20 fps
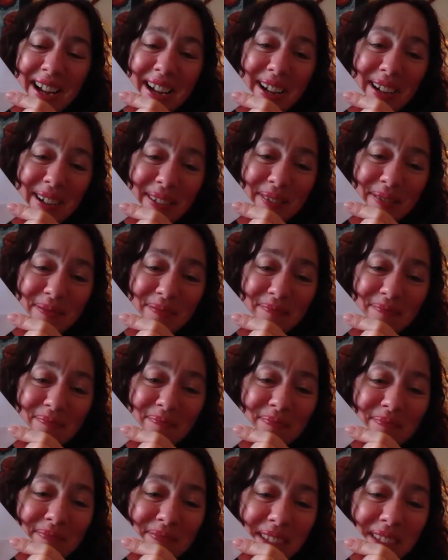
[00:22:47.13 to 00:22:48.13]
um,
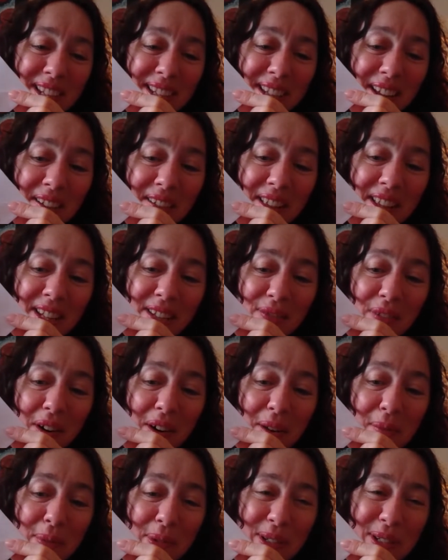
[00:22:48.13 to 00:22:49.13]
so this
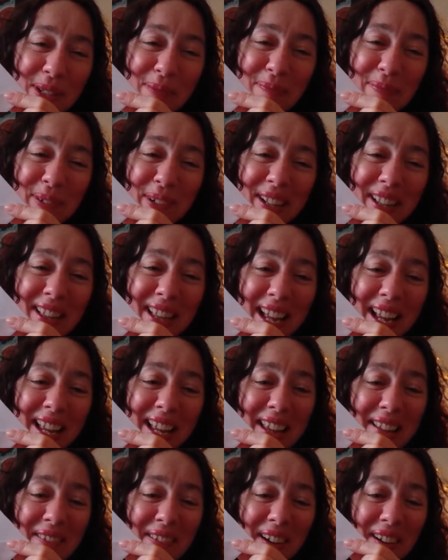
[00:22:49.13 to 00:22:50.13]
very bottom point,
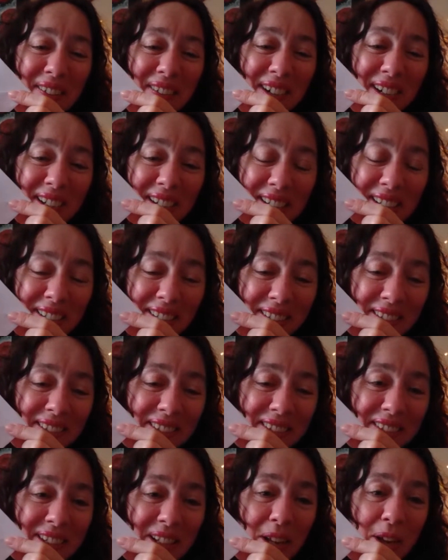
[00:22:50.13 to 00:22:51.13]
thank you, Eric.
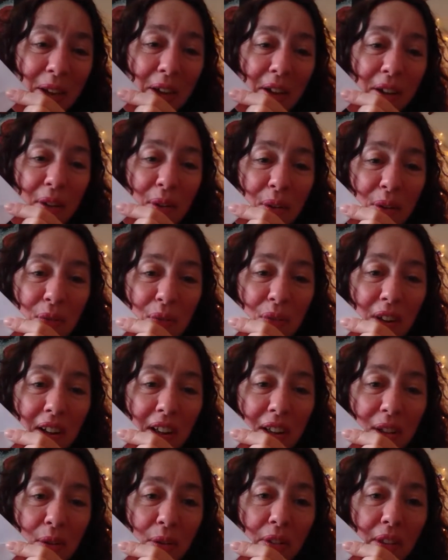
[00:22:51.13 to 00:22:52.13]
You, I always feel
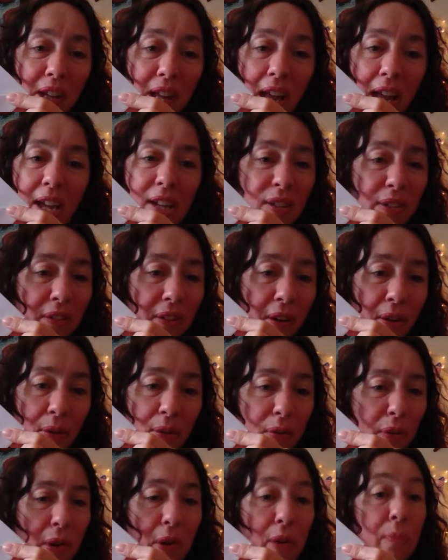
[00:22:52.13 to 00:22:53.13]
like you're the gauge on the whole
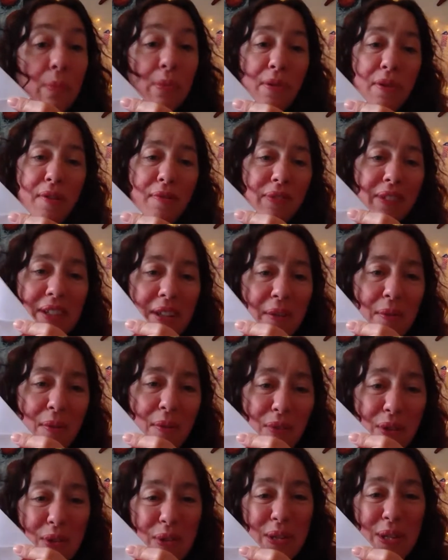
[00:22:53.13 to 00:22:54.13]
group, even though,
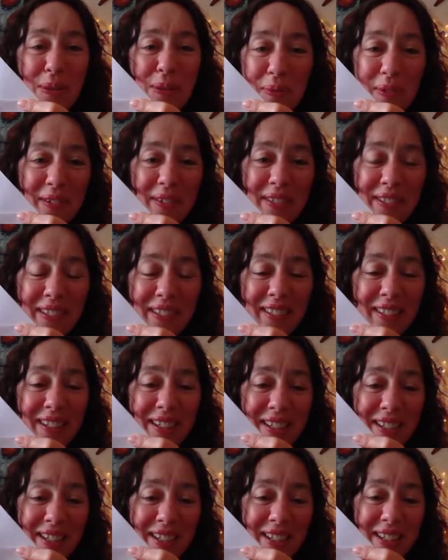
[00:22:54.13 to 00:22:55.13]
of course, we're all
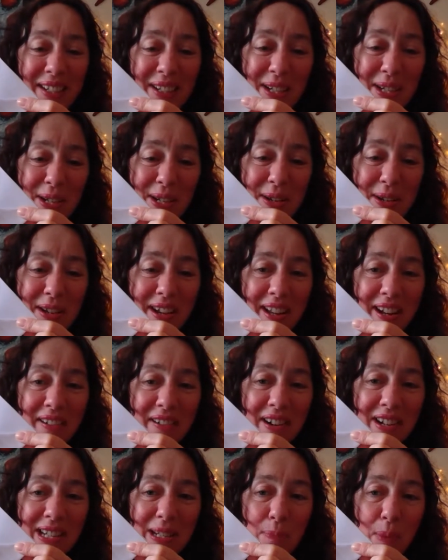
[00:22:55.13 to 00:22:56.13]
doing it in our
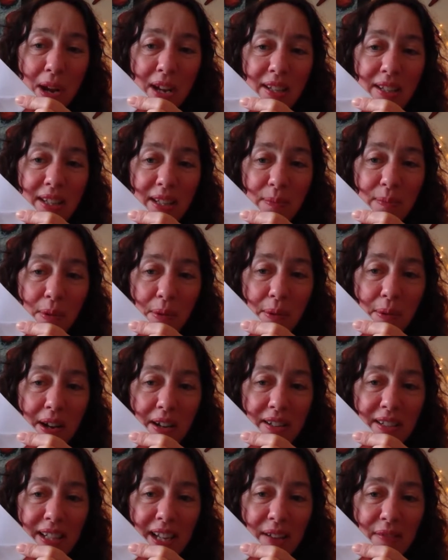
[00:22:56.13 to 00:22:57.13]
own spaces, but we
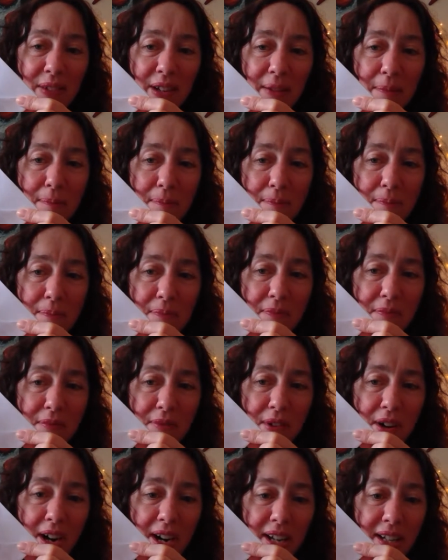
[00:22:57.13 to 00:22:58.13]
are together.
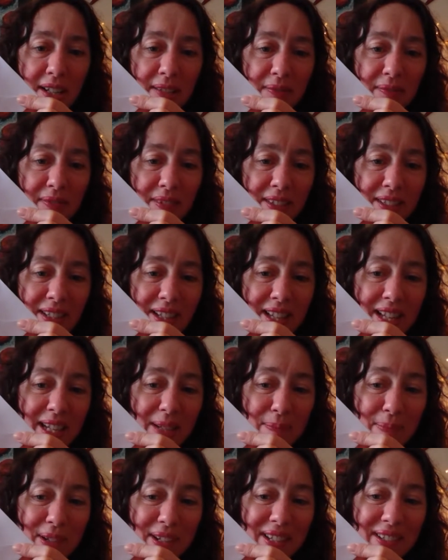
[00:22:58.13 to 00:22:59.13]
Right. So
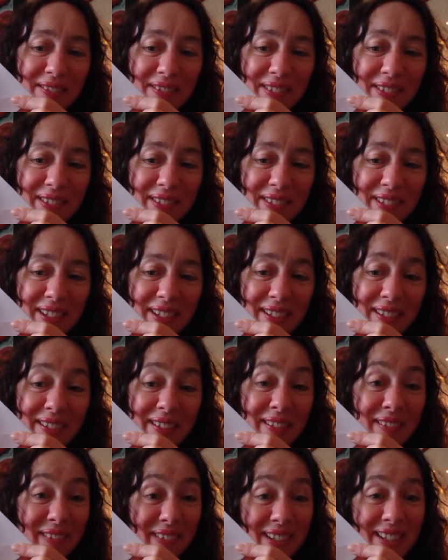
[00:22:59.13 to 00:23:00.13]
this bottom corner,
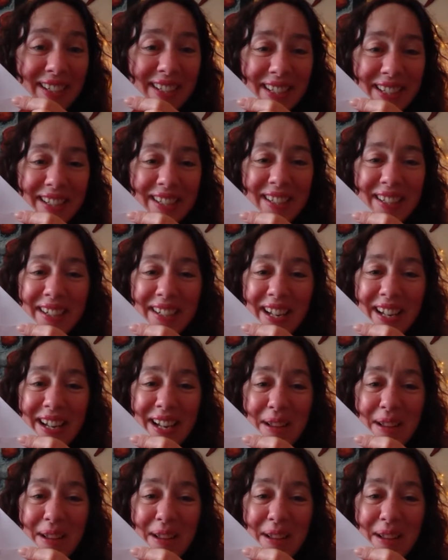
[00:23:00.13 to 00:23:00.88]
faster today,